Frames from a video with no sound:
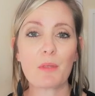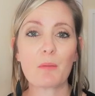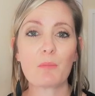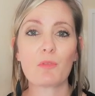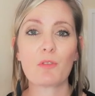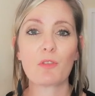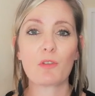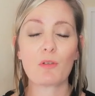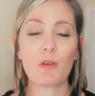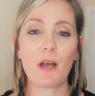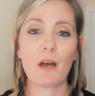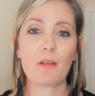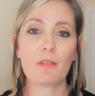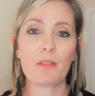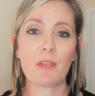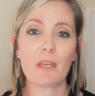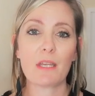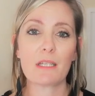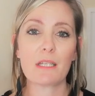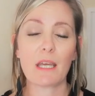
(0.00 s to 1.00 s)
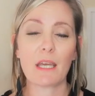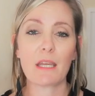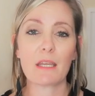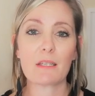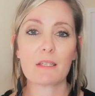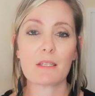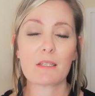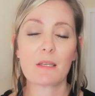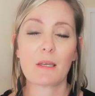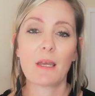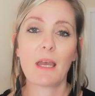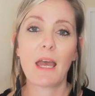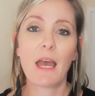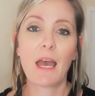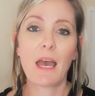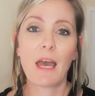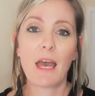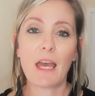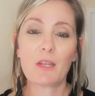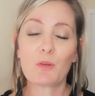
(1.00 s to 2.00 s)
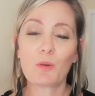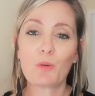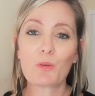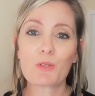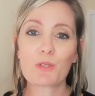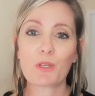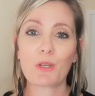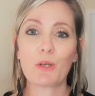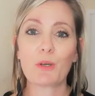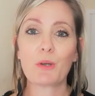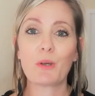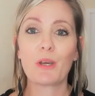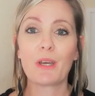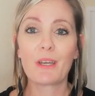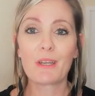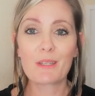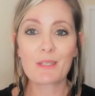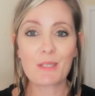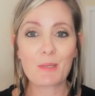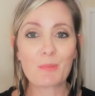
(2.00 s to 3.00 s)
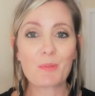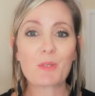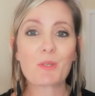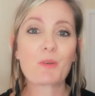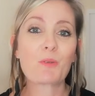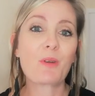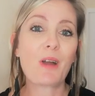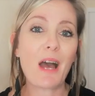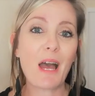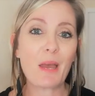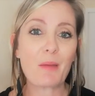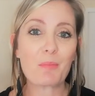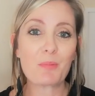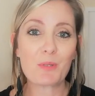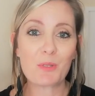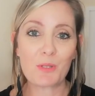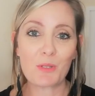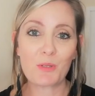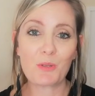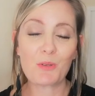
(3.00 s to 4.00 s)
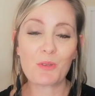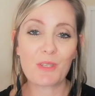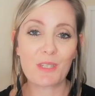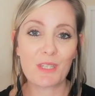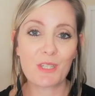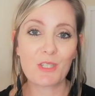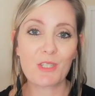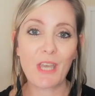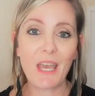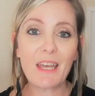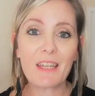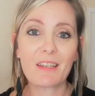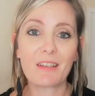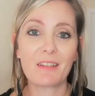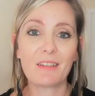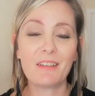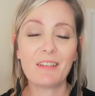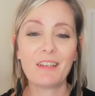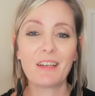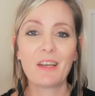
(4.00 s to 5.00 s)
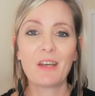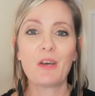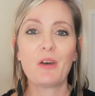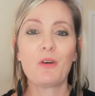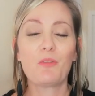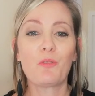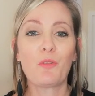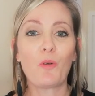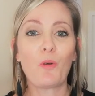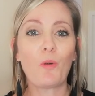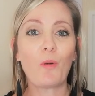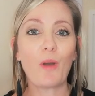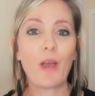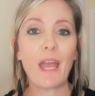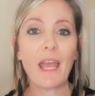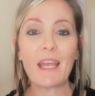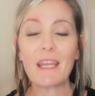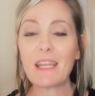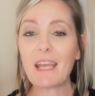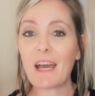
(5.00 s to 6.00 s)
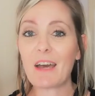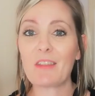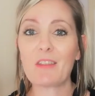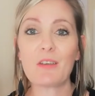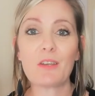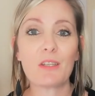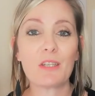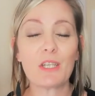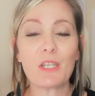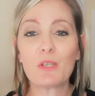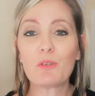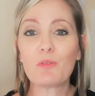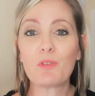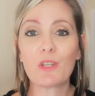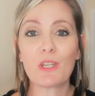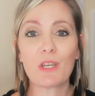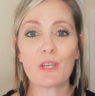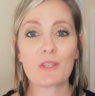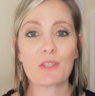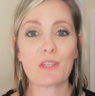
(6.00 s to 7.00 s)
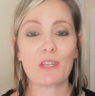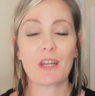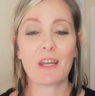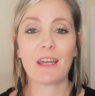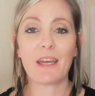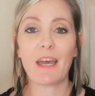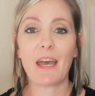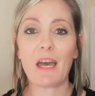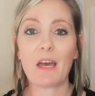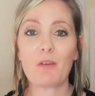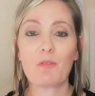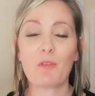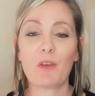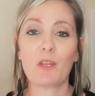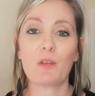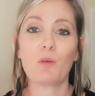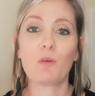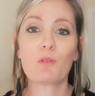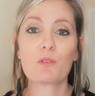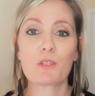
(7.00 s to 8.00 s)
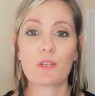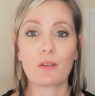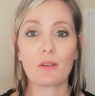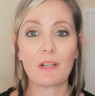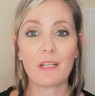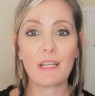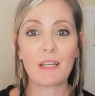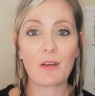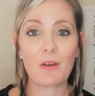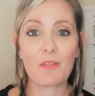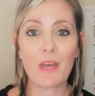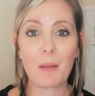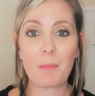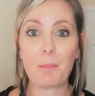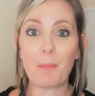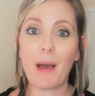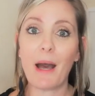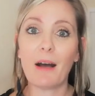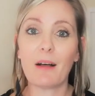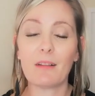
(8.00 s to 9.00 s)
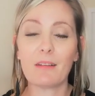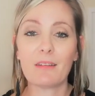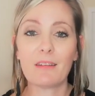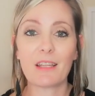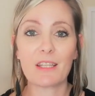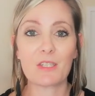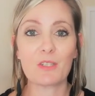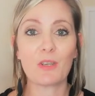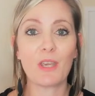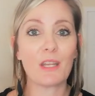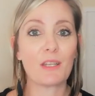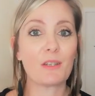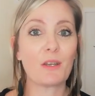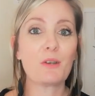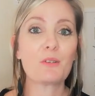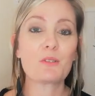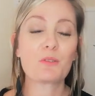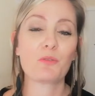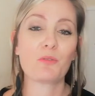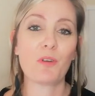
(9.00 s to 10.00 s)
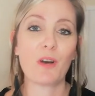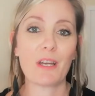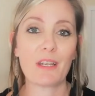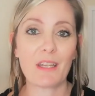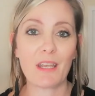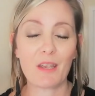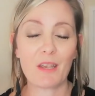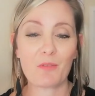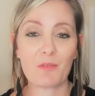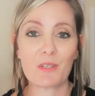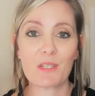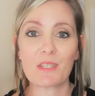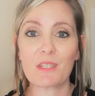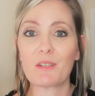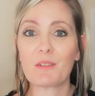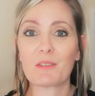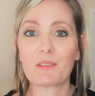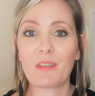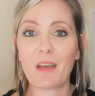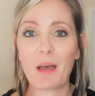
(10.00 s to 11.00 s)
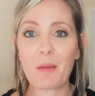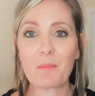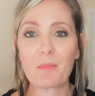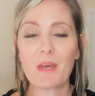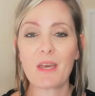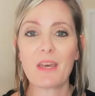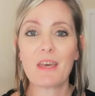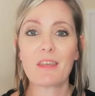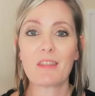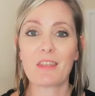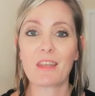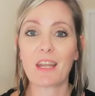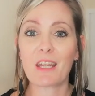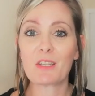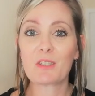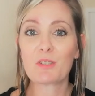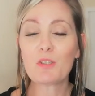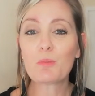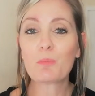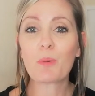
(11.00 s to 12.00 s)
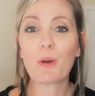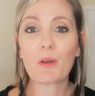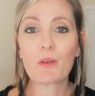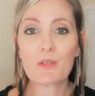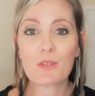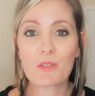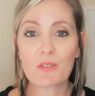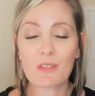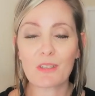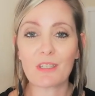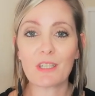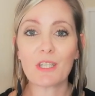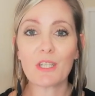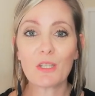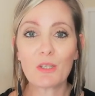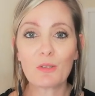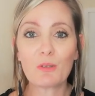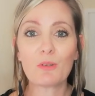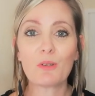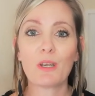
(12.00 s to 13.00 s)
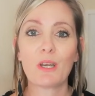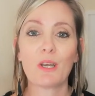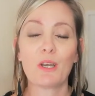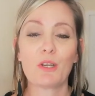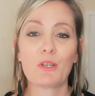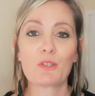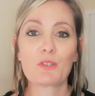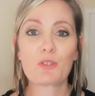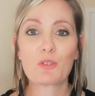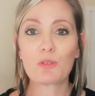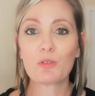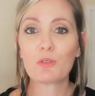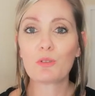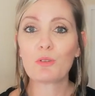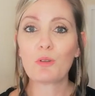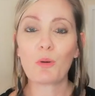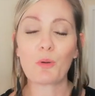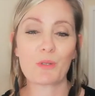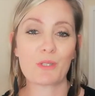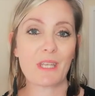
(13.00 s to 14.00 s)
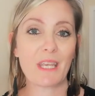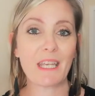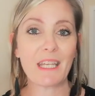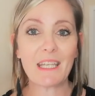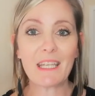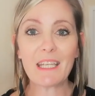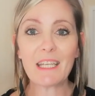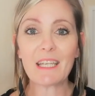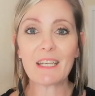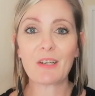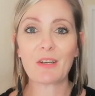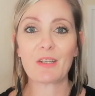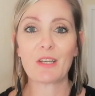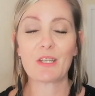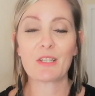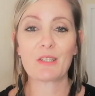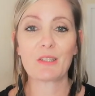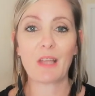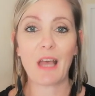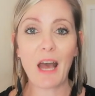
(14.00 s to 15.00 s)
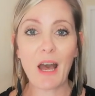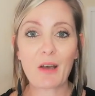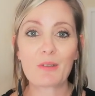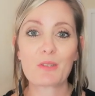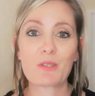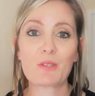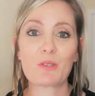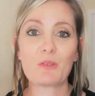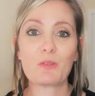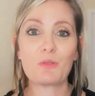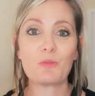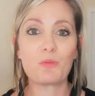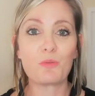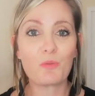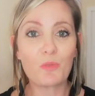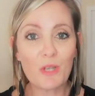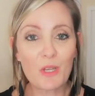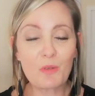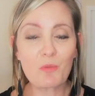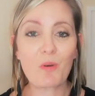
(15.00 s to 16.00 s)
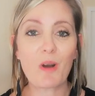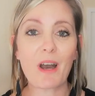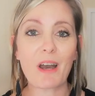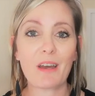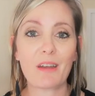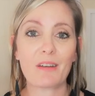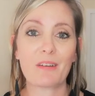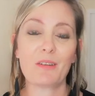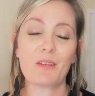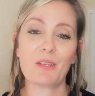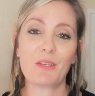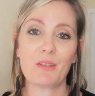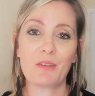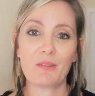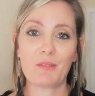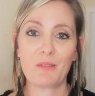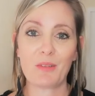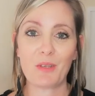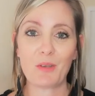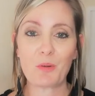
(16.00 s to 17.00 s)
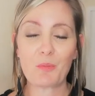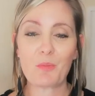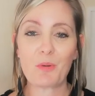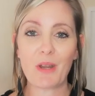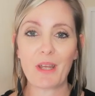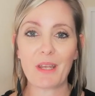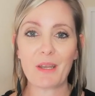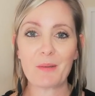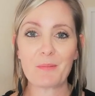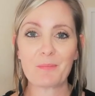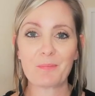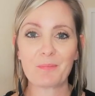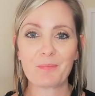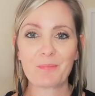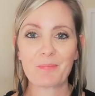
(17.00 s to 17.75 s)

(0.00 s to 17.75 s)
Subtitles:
them throughout their days. And also subscribe to this channel for any other new videos that I have, and also click on that bell that you get notified every single time that I do post a new tool or technique, how to rewire your brain.